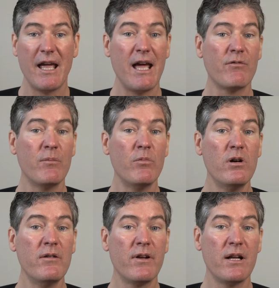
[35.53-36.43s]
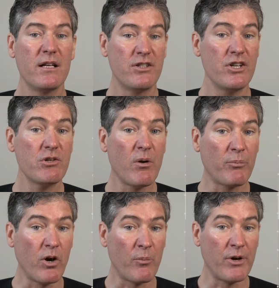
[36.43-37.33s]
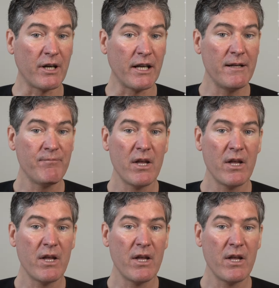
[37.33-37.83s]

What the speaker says: and remove tissue appropriately